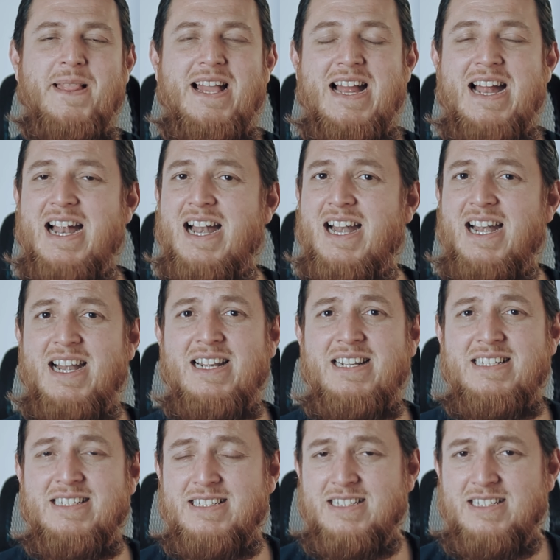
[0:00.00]

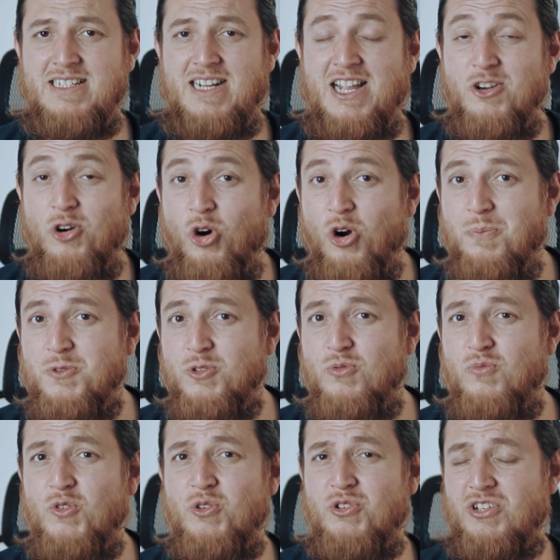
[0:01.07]
and I hope you
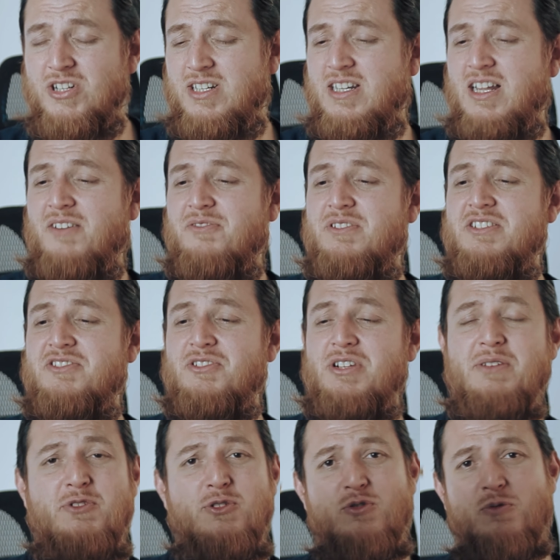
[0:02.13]
would love this
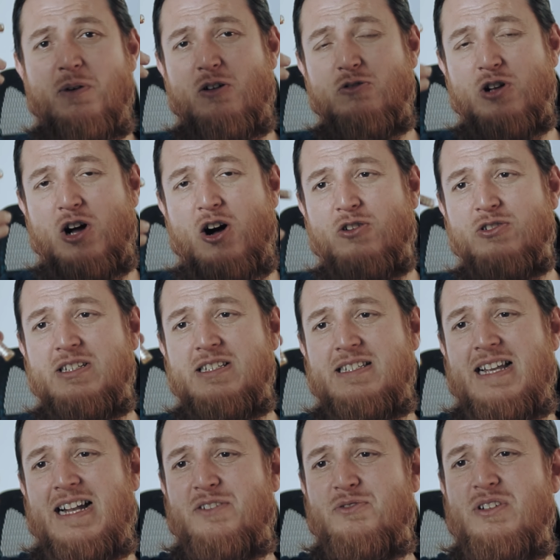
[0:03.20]
review about how
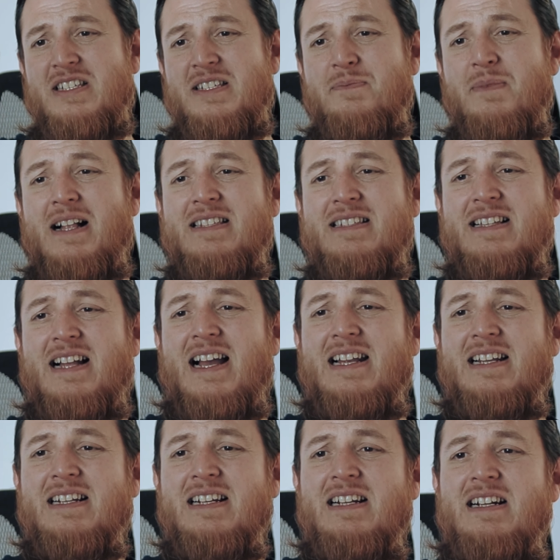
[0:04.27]
this actually smells
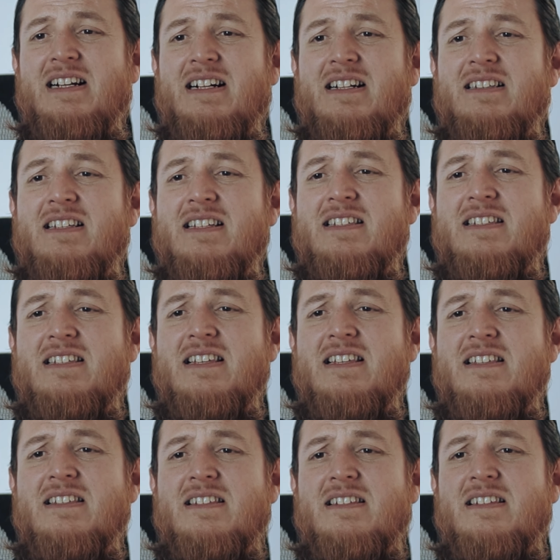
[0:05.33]
like. This
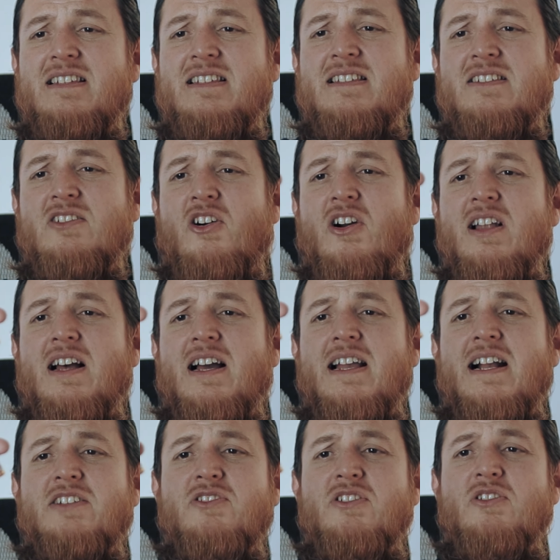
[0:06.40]
oil I
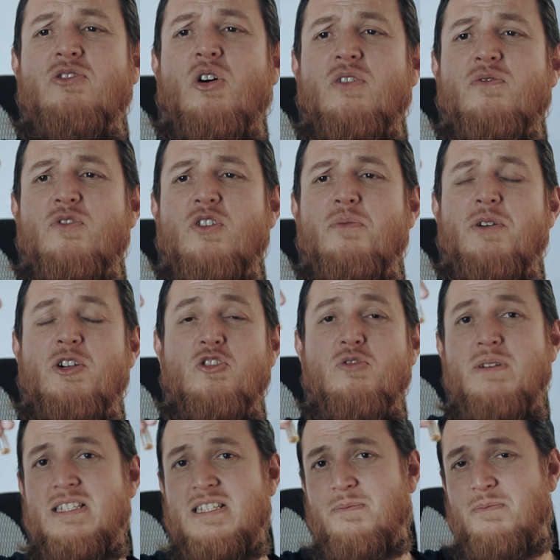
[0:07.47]
actually got from
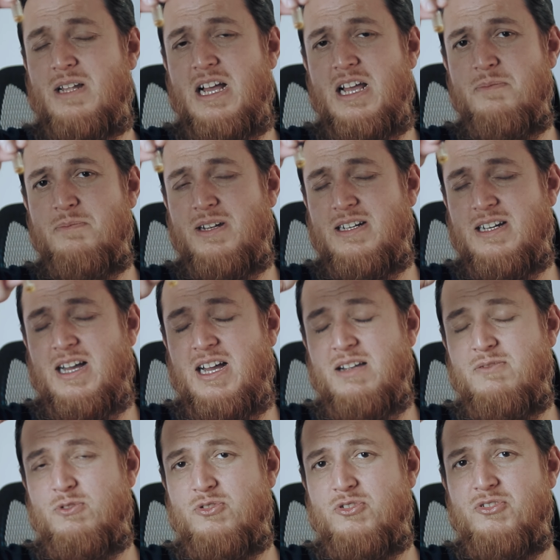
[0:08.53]
AromaSublime, and I
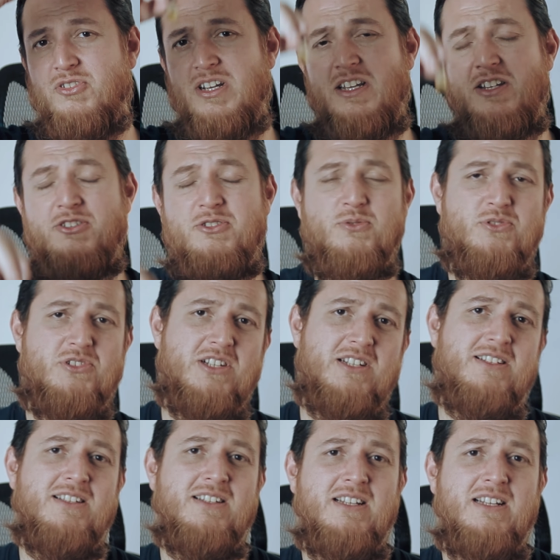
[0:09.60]
would really use
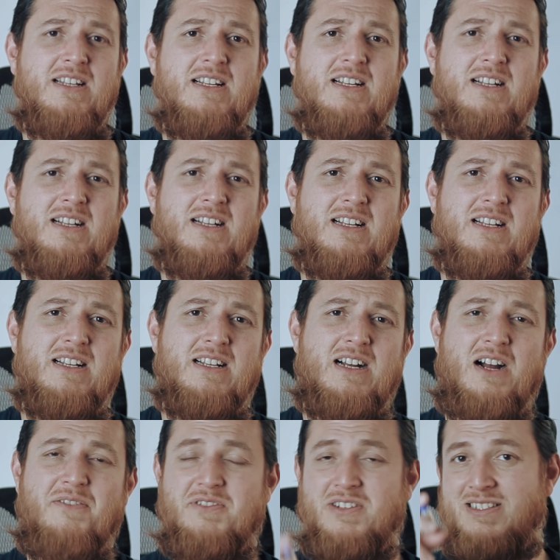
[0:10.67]
it.
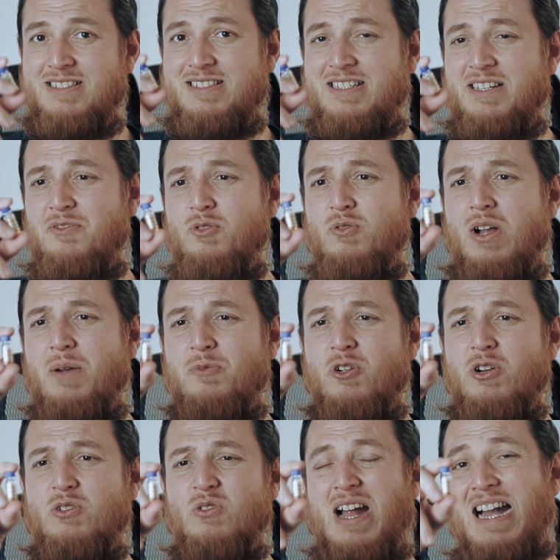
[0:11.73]
After this review, I am
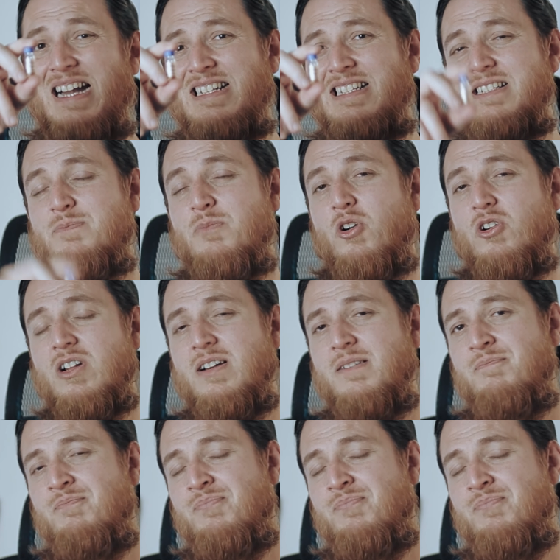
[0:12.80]
going to end this bottle